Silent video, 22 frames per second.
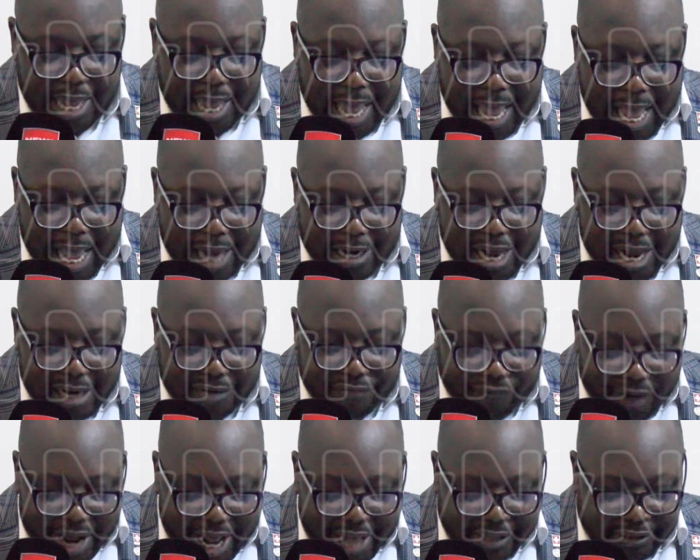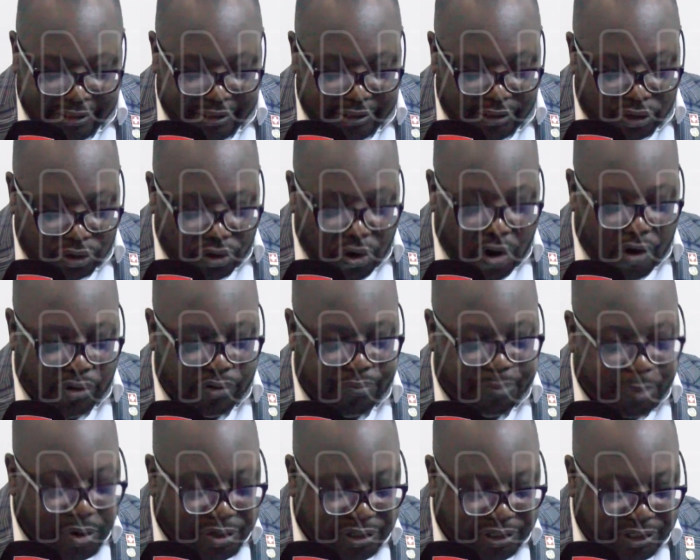and advance drug
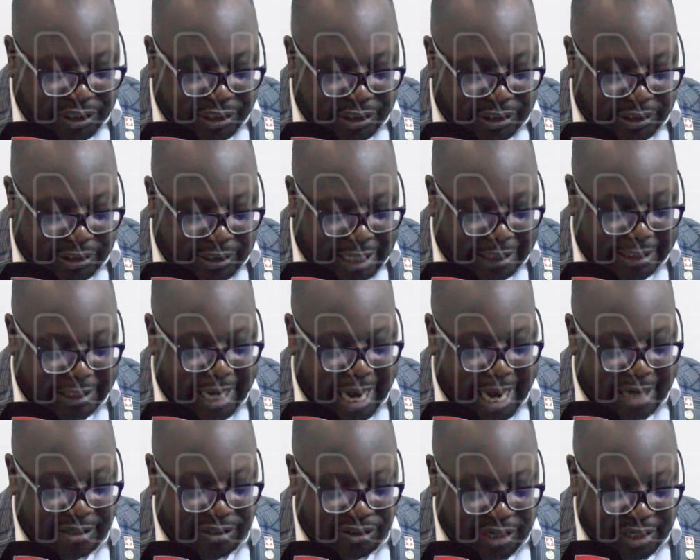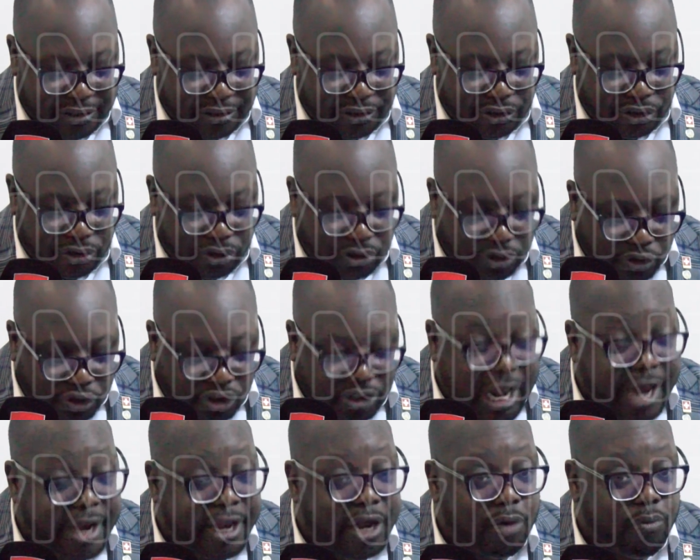policies that address
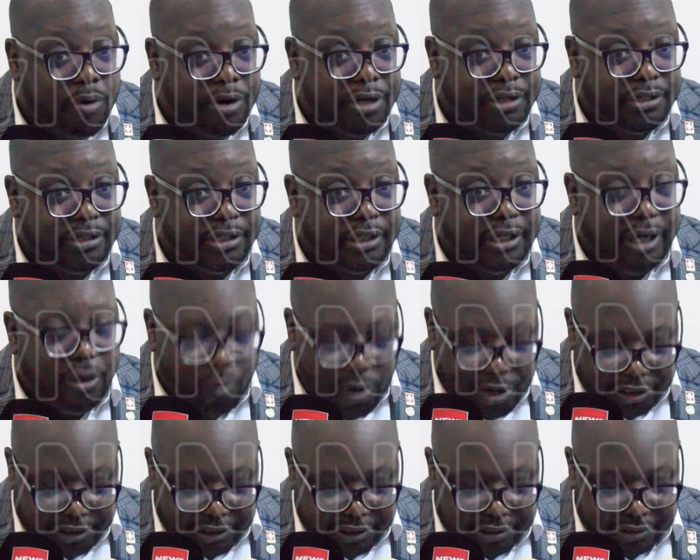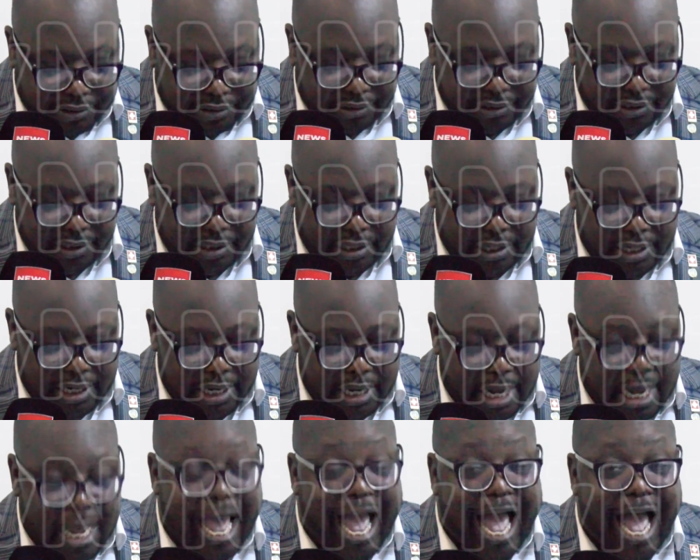social inequalities
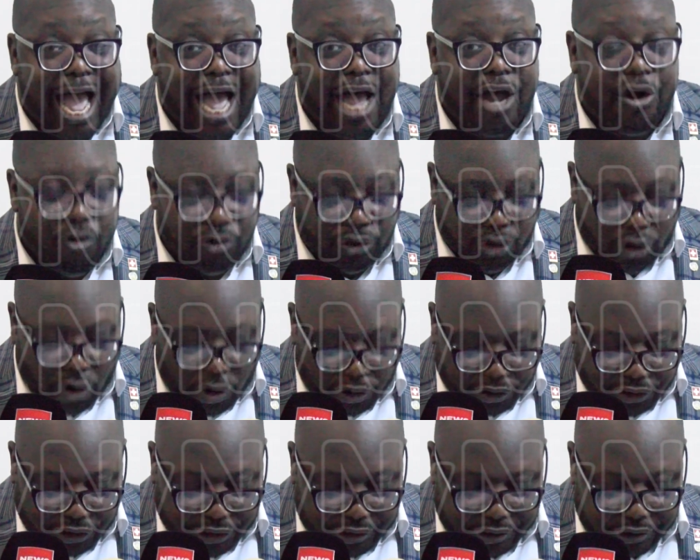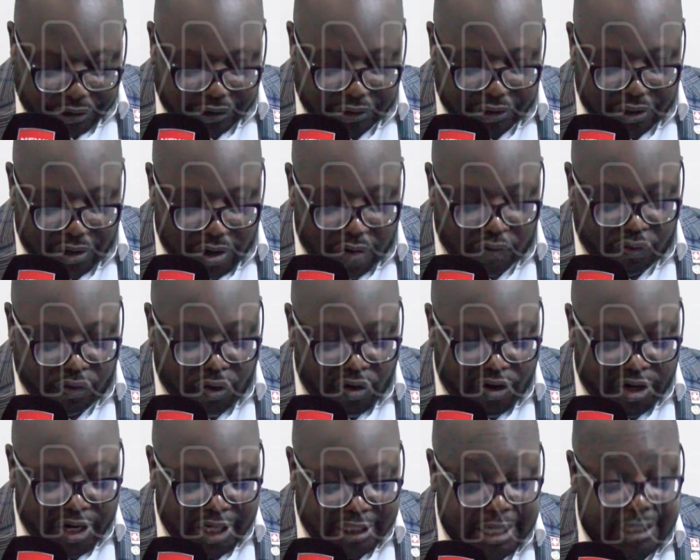and root causes of
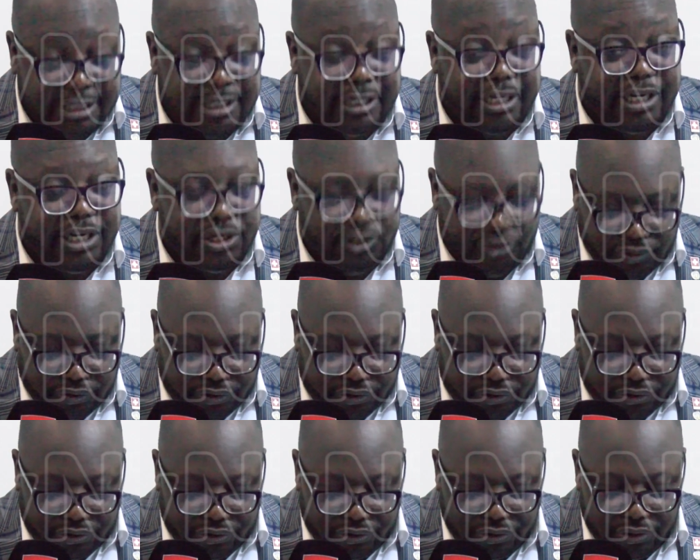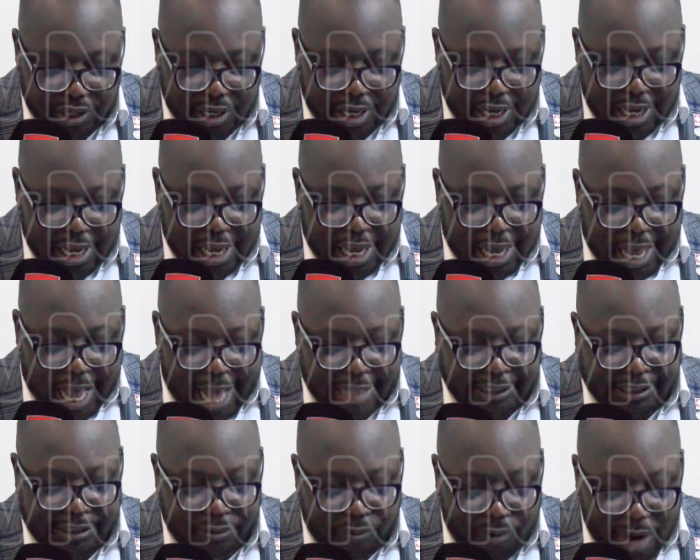drug-related issues,
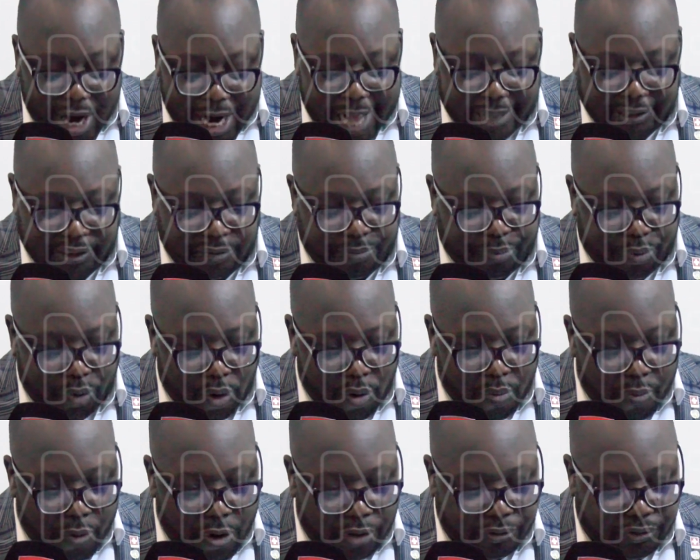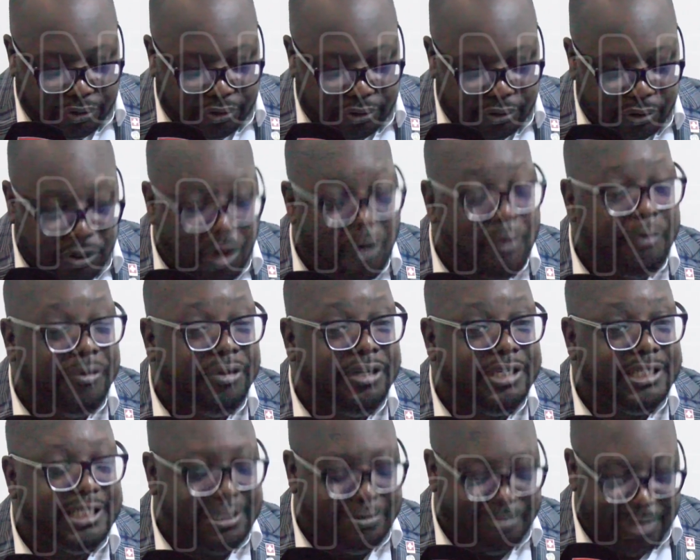as well as promote
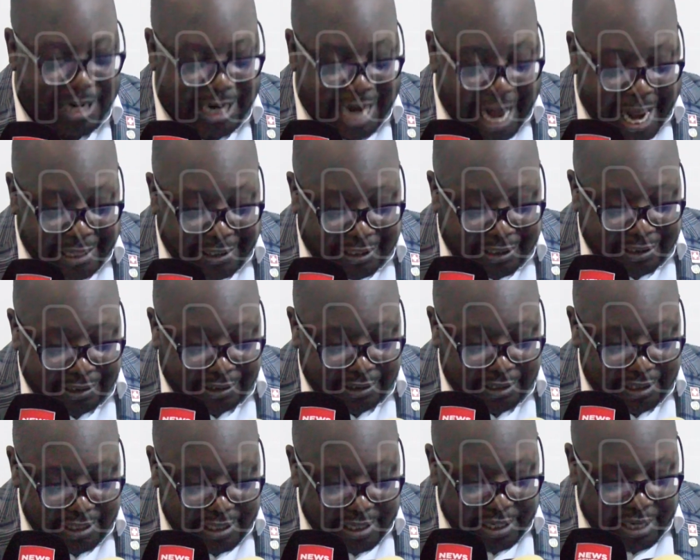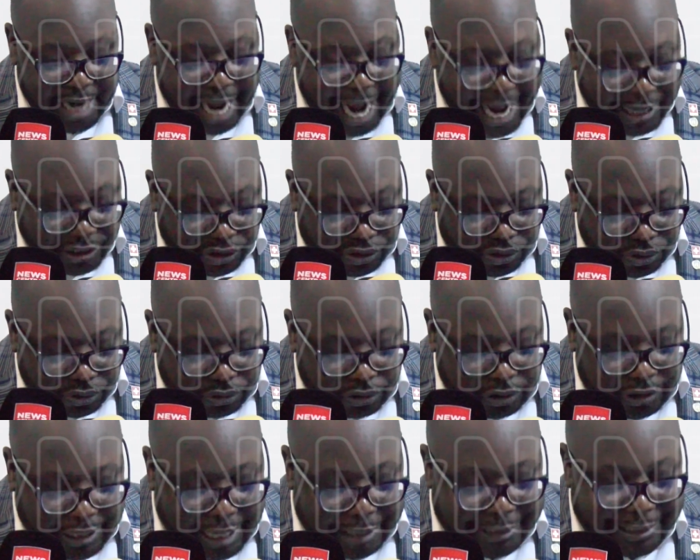non-stigmatizing
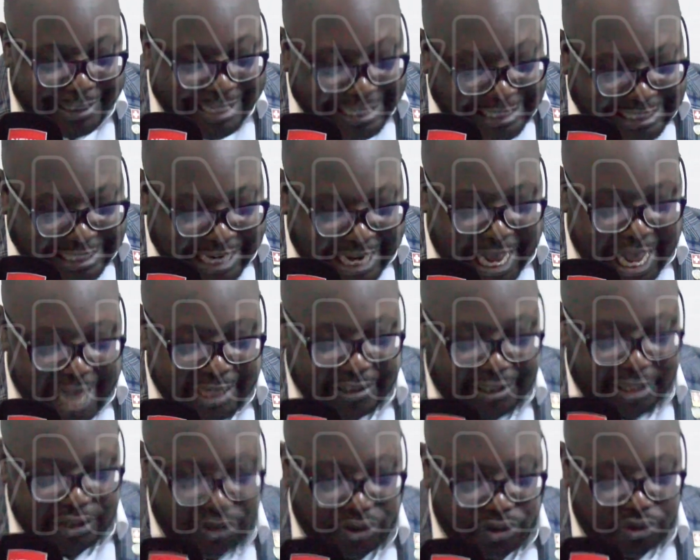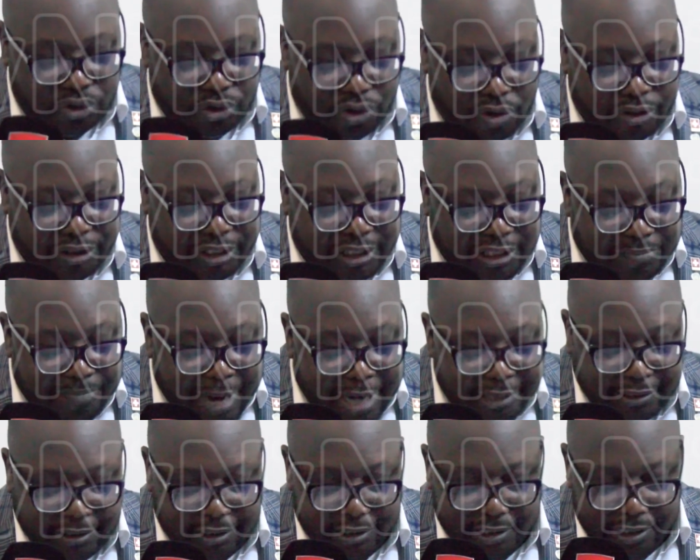attitude that deter access to drug treatment,